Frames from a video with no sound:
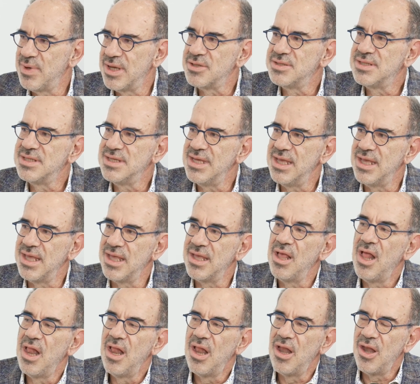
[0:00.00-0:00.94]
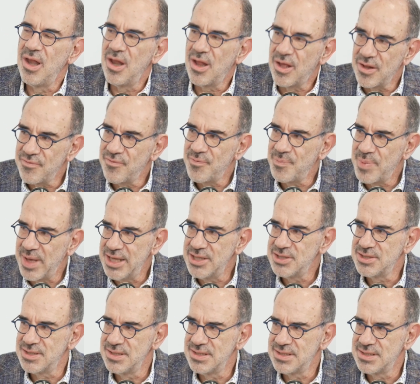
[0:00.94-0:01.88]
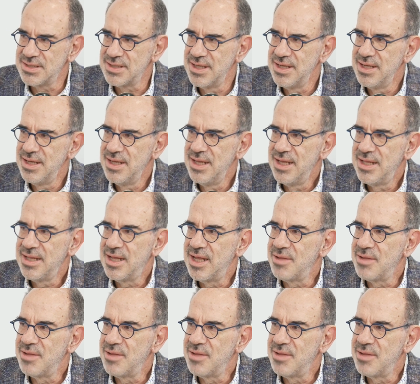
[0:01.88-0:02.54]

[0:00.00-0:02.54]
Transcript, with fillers: we mm-hmm. are seeing a lot of patients yeah.